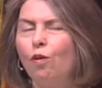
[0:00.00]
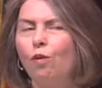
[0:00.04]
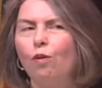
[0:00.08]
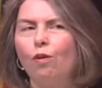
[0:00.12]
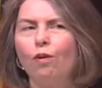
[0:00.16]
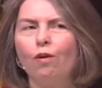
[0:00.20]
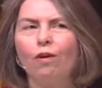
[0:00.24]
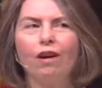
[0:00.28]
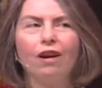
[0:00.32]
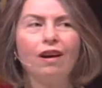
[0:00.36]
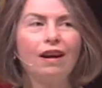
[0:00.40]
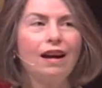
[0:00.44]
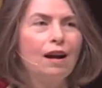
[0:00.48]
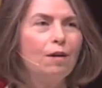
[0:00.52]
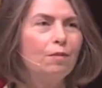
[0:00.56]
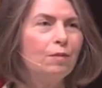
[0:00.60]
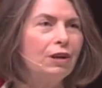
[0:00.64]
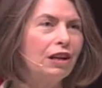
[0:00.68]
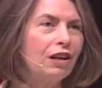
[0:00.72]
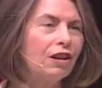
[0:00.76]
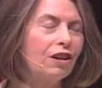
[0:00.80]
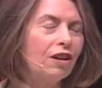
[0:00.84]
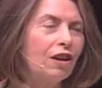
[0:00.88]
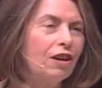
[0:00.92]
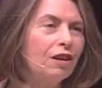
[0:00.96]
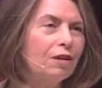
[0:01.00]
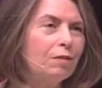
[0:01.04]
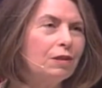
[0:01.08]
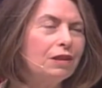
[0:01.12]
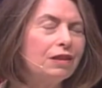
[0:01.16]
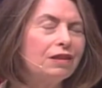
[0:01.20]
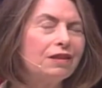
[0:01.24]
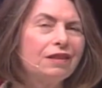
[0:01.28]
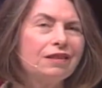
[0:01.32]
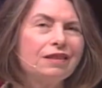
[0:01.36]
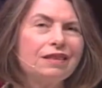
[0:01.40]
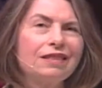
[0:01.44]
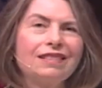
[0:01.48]
or how many
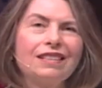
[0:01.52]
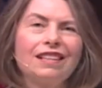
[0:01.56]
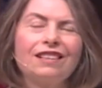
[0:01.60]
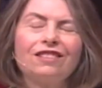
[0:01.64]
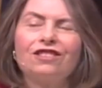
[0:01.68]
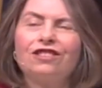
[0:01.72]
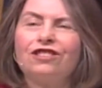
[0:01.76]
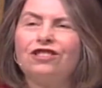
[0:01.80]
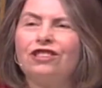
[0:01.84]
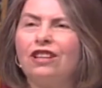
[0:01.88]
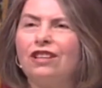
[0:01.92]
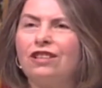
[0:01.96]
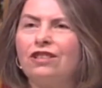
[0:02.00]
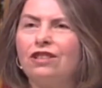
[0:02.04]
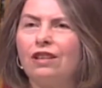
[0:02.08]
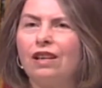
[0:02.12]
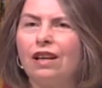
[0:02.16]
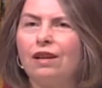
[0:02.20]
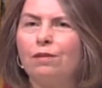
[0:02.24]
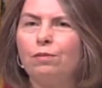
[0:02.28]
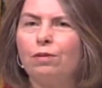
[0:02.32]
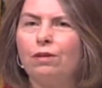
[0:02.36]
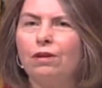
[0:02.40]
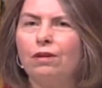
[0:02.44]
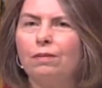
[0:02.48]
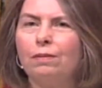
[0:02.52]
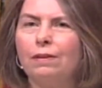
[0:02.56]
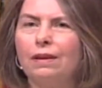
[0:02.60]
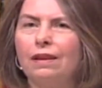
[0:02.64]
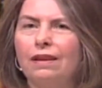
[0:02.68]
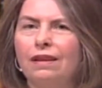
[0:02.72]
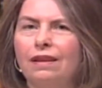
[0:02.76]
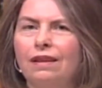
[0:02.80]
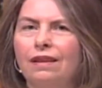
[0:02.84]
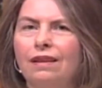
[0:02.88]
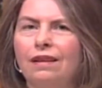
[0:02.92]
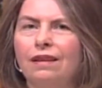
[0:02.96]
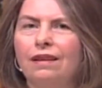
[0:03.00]
economists does it take to change a light bulb?
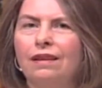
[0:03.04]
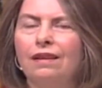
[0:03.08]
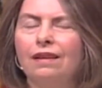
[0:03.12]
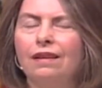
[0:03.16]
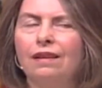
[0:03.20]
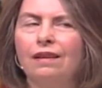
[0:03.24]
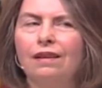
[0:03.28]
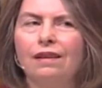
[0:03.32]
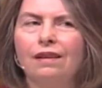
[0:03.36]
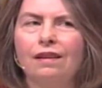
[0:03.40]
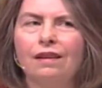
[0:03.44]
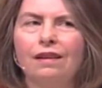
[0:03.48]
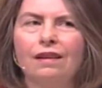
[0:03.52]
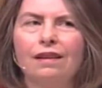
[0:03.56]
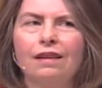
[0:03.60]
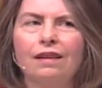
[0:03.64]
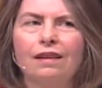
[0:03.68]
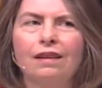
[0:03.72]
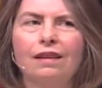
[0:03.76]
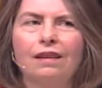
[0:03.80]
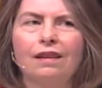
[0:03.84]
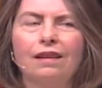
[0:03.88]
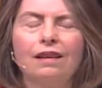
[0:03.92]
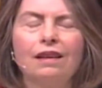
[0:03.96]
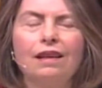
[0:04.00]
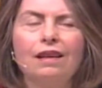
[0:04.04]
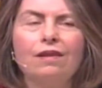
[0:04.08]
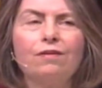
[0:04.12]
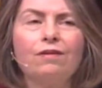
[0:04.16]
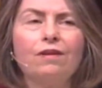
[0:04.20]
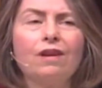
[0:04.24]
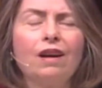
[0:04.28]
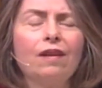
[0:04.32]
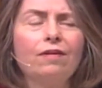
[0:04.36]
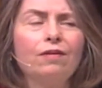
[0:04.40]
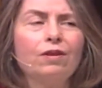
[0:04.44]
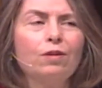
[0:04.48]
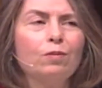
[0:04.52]
If
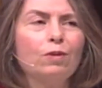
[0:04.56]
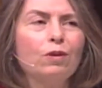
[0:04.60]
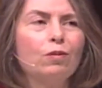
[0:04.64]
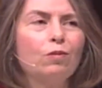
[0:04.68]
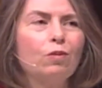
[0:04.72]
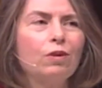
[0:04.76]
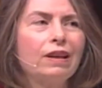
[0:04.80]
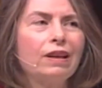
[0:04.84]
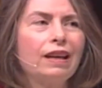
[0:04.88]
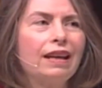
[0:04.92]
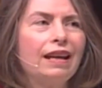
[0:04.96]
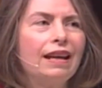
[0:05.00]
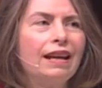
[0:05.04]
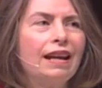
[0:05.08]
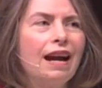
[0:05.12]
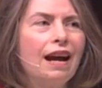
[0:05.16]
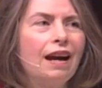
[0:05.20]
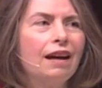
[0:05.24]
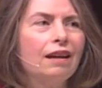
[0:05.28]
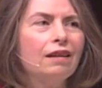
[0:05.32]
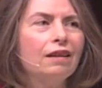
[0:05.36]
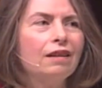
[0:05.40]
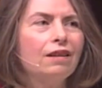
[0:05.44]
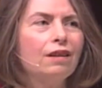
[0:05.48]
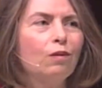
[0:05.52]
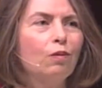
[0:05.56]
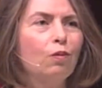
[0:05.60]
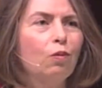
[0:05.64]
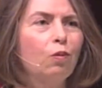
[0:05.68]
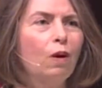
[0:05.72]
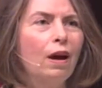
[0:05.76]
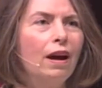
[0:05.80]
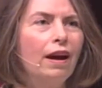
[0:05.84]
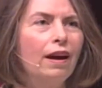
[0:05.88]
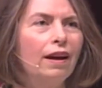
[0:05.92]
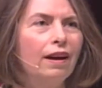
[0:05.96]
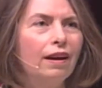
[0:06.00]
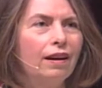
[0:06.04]
government would get out of the
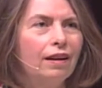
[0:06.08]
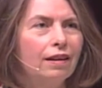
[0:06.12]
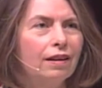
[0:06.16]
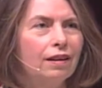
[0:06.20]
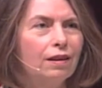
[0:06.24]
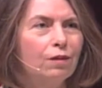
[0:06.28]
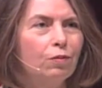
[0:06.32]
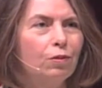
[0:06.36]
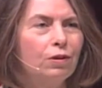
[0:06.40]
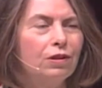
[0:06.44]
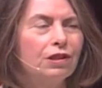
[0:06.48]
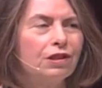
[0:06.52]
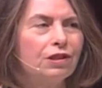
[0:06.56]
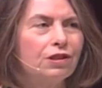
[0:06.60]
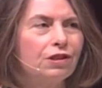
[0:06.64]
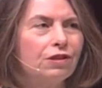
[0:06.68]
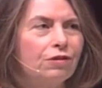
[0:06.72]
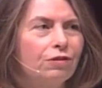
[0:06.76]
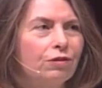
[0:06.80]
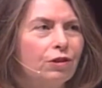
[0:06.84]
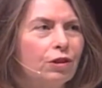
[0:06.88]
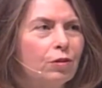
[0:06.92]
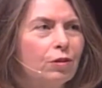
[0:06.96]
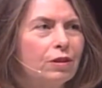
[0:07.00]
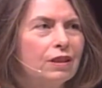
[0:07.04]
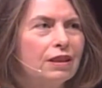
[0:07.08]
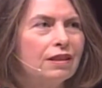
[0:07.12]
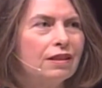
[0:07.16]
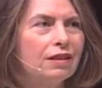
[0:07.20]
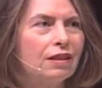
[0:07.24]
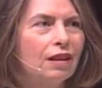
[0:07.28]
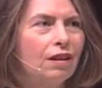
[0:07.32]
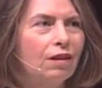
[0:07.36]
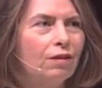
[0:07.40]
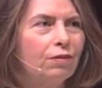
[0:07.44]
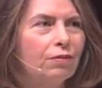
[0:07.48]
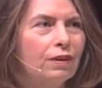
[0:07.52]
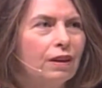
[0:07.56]
way, it would screw
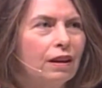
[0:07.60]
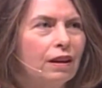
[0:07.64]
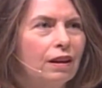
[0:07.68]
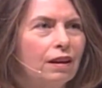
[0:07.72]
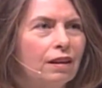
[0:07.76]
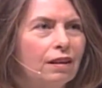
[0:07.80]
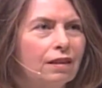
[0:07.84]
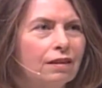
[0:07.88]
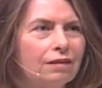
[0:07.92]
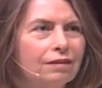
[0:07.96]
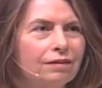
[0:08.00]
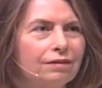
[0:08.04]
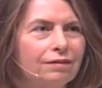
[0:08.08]
itself in.